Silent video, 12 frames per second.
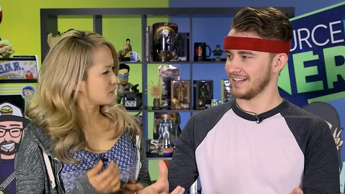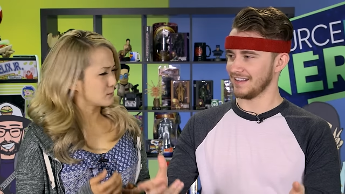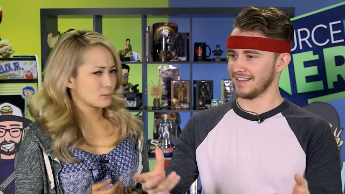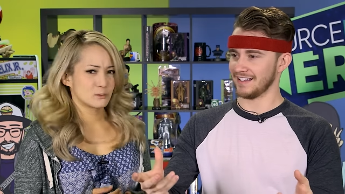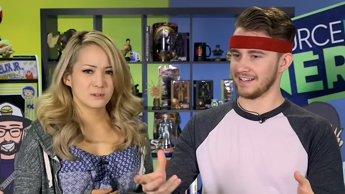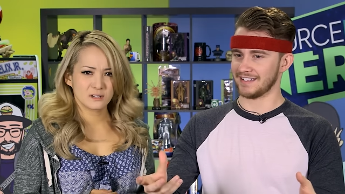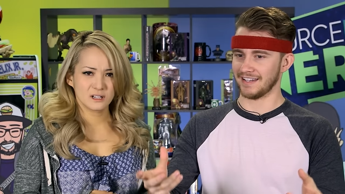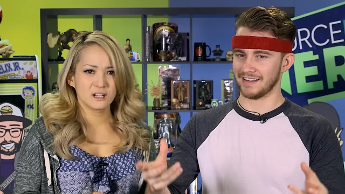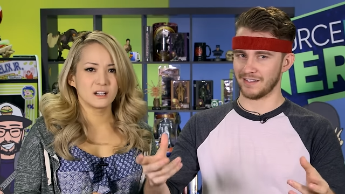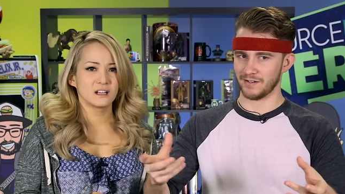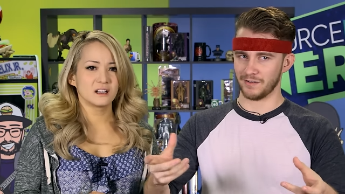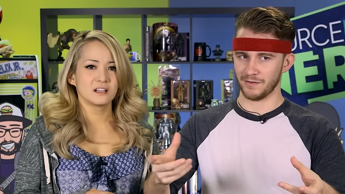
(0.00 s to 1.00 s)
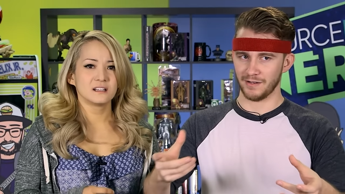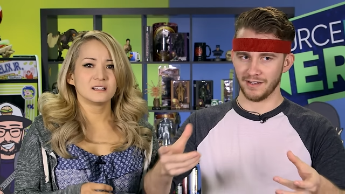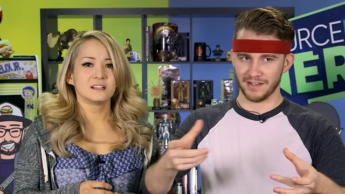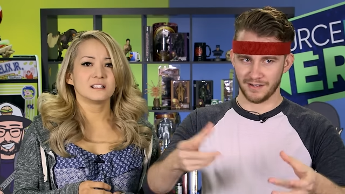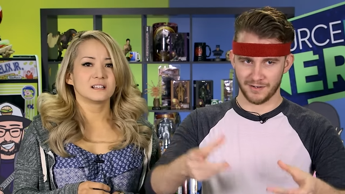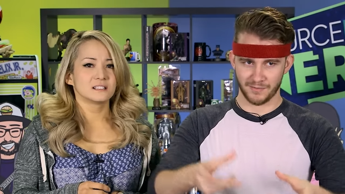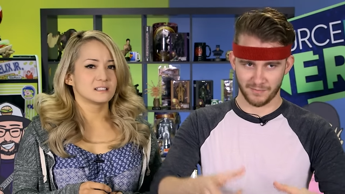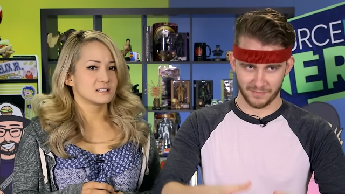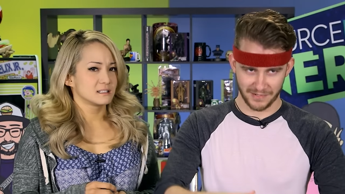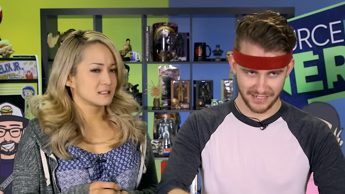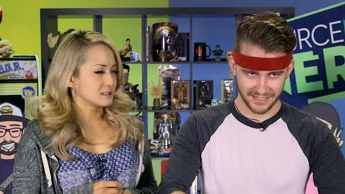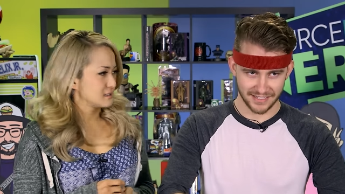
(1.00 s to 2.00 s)
Speaker 1: they take their
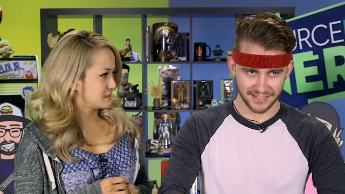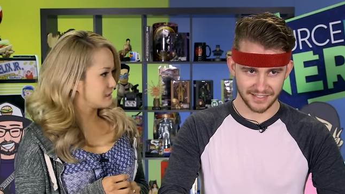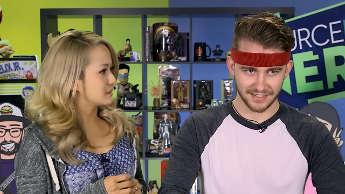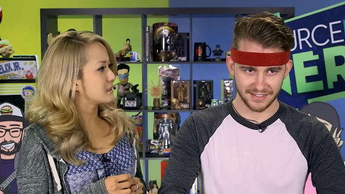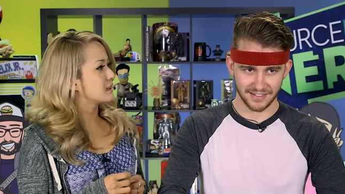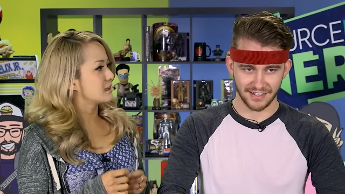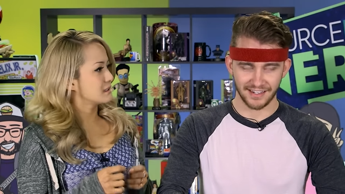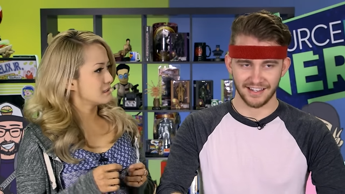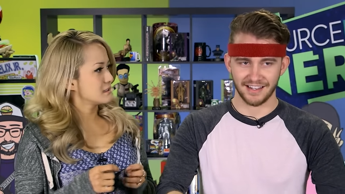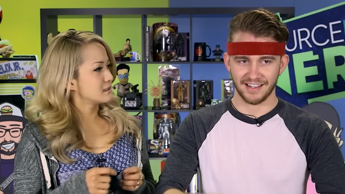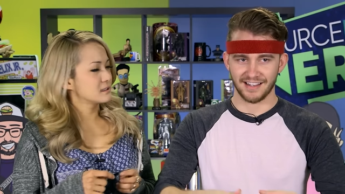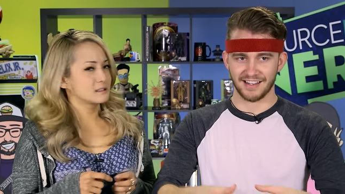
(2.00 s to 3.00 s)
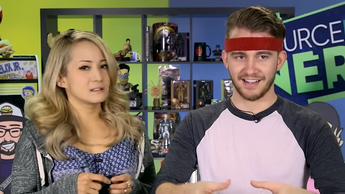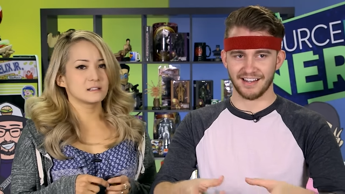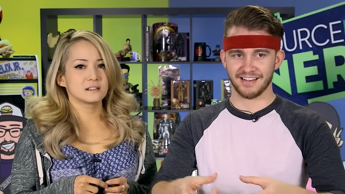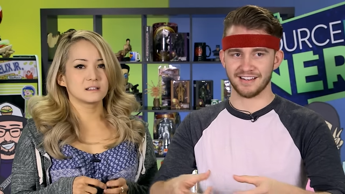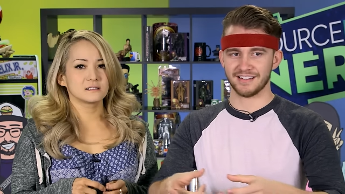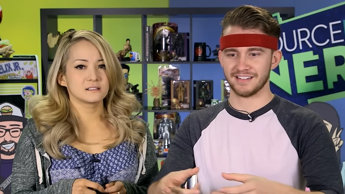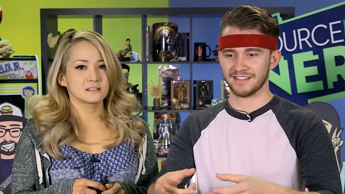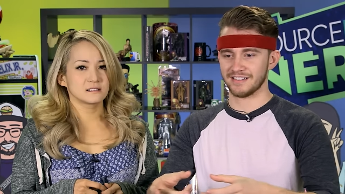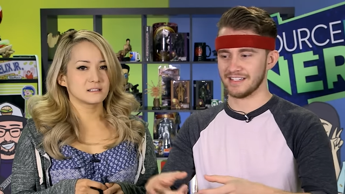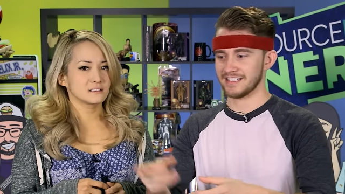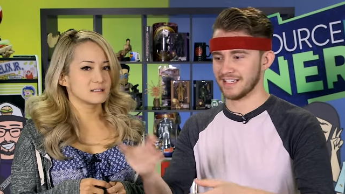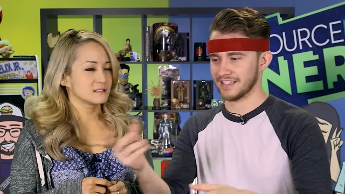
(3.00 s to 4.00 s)
pieces and
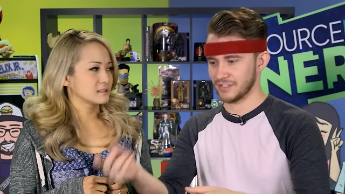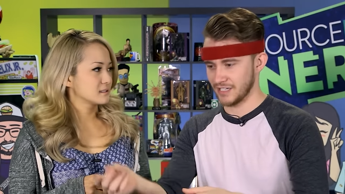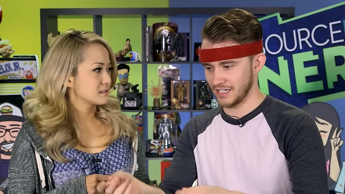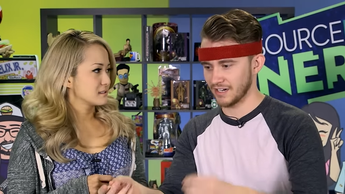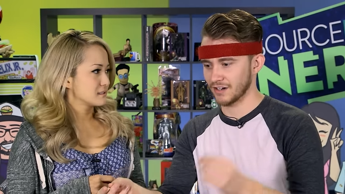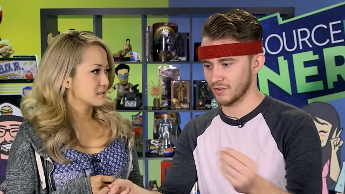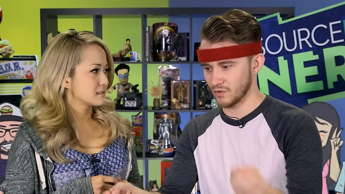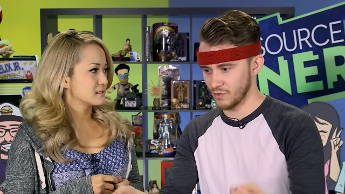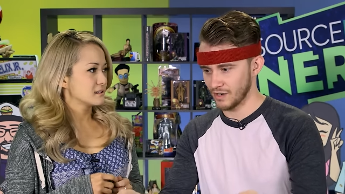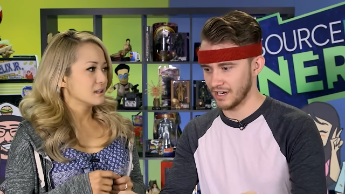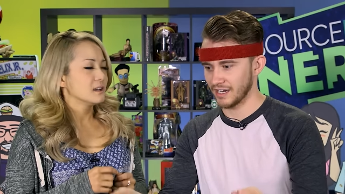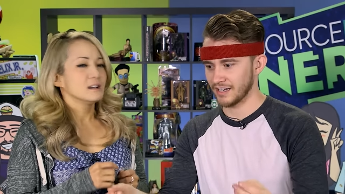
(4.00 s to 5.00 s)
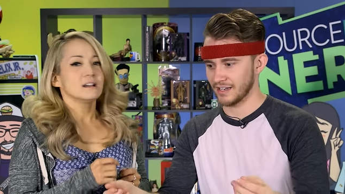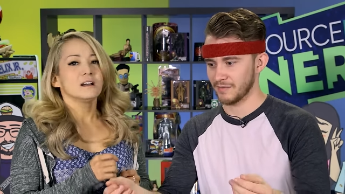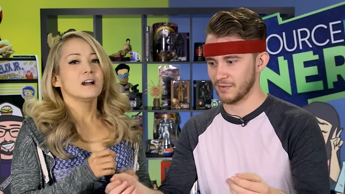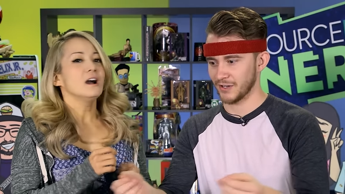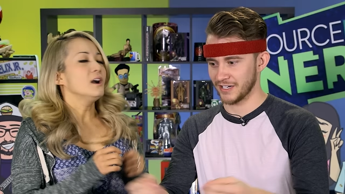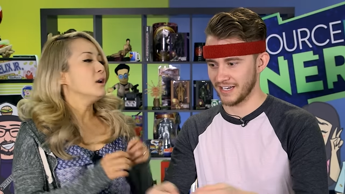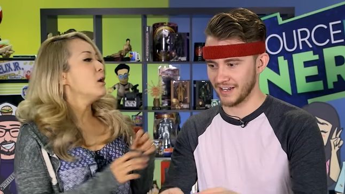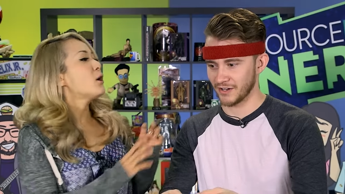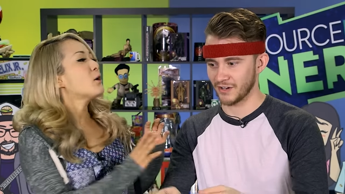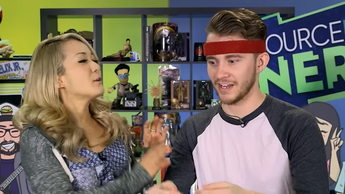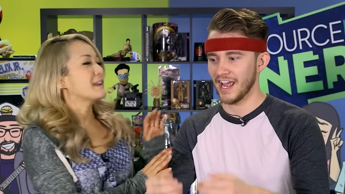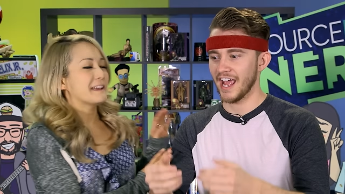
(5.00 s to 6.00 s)
they take their ding-dong and a hoo-ha and they put it together.
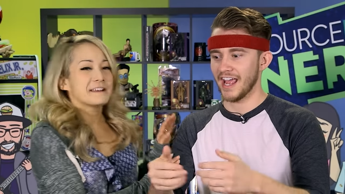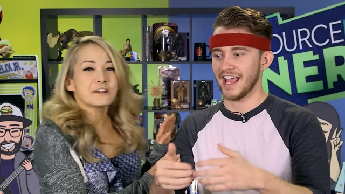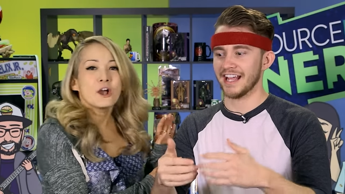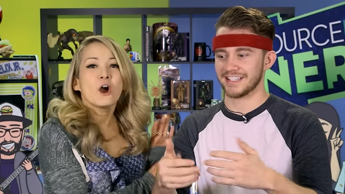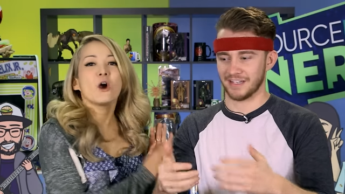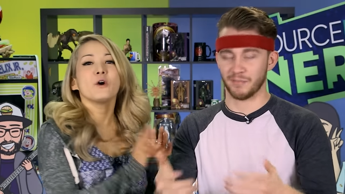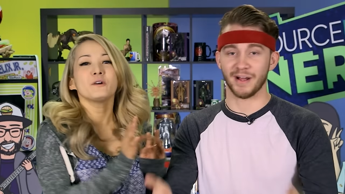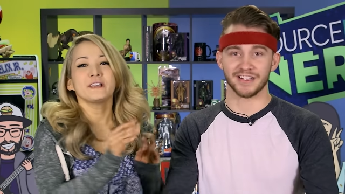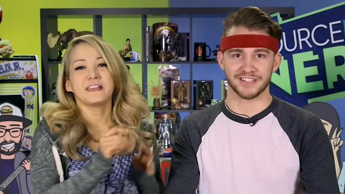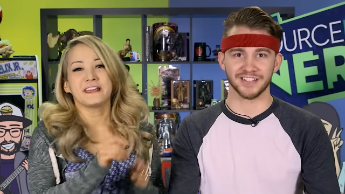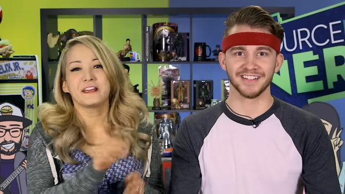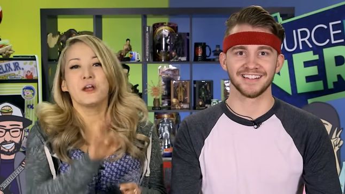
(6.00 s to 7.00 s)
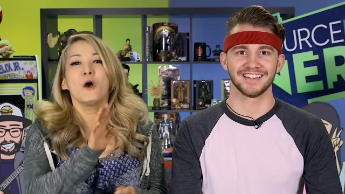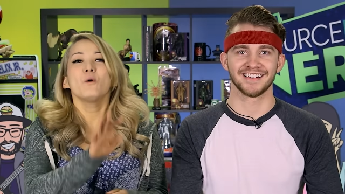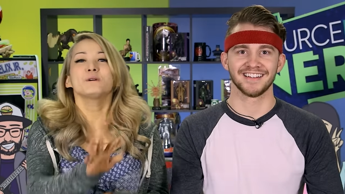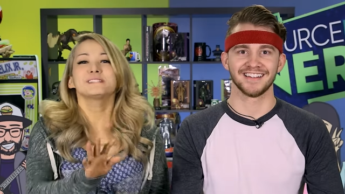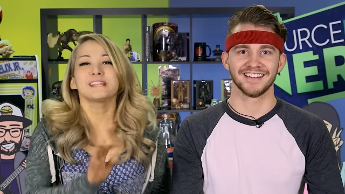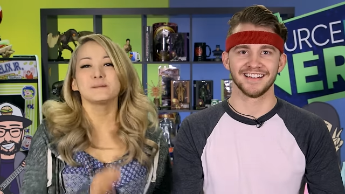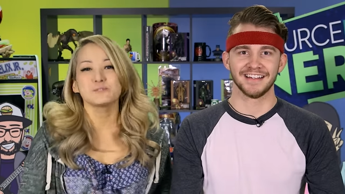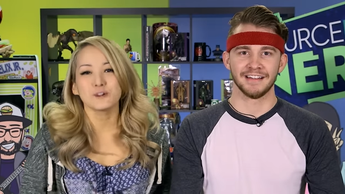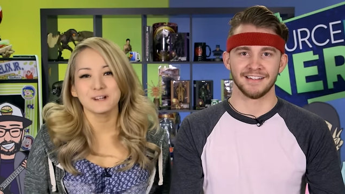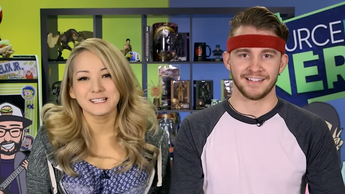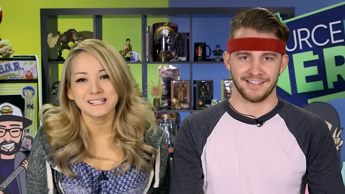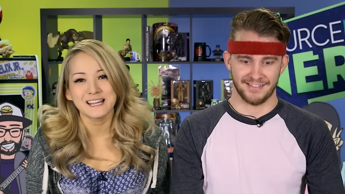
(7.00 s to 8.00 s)
Speaker 2: Okay. It's okay. A puzzle. What Sam's
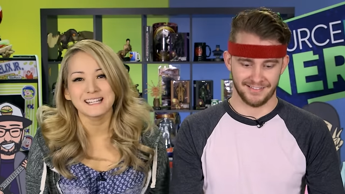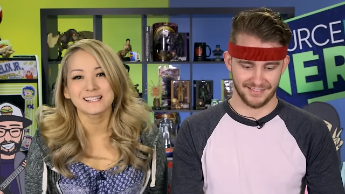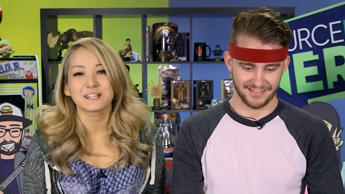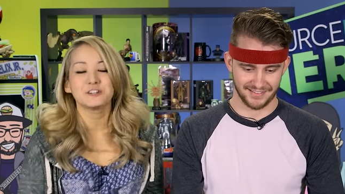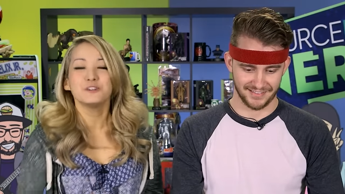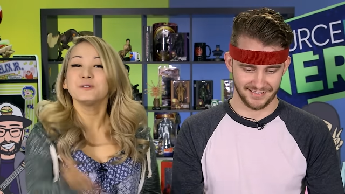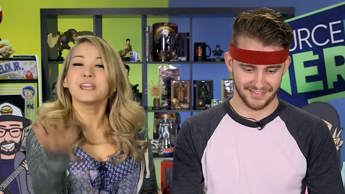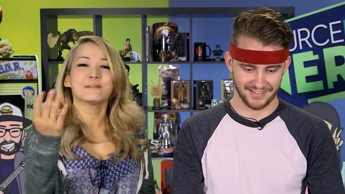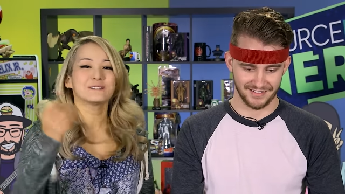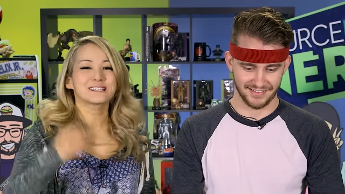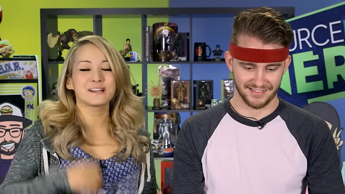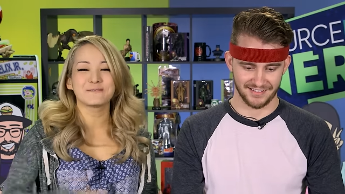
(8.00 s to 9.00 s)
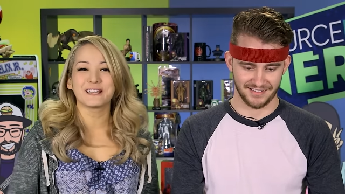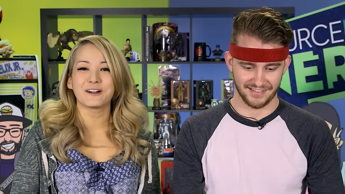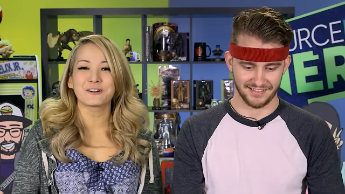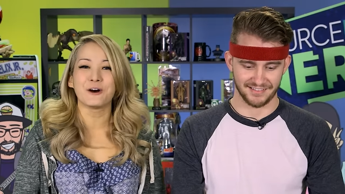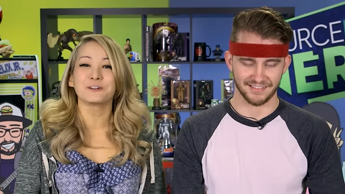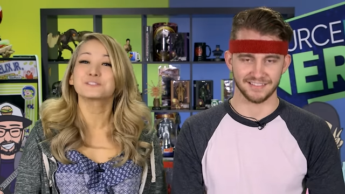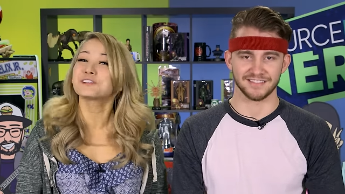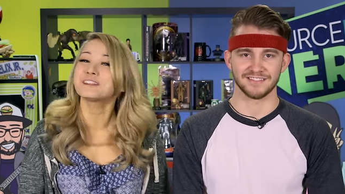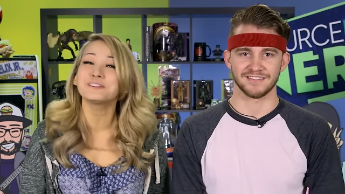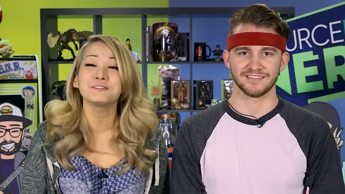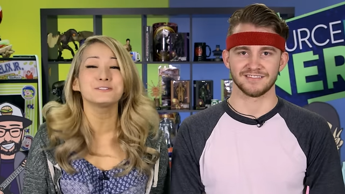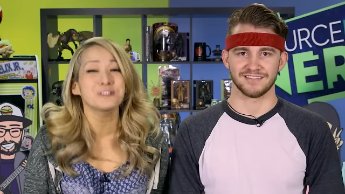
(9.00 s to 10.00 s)
trying to say is that a new game is coming out called
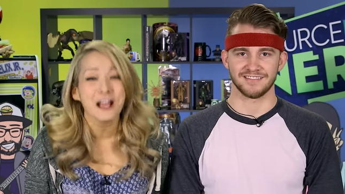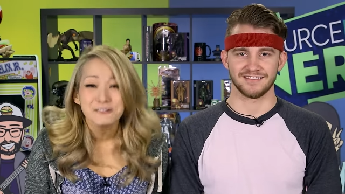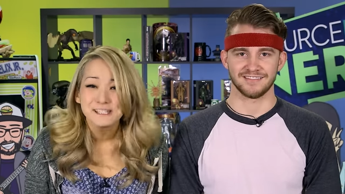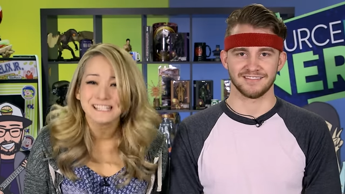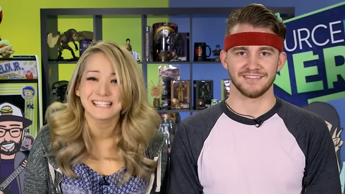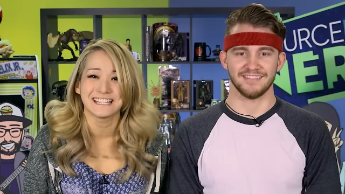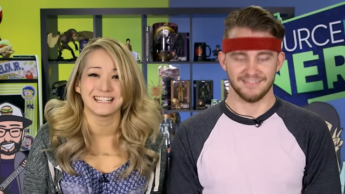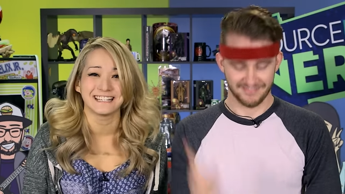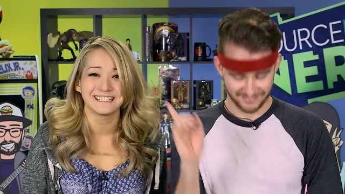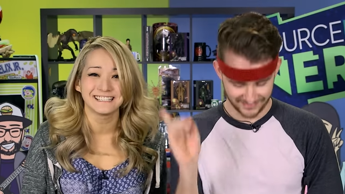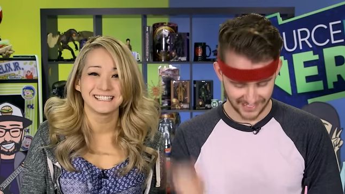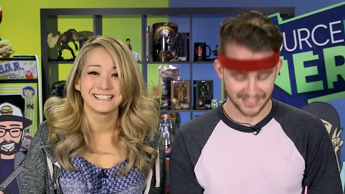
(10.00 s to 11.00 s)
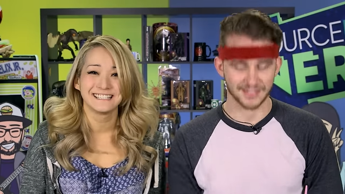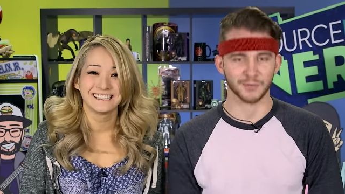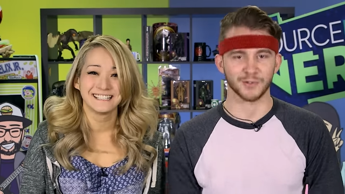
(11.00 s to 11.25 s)
Genital Jousting.
Speaker 1: That's the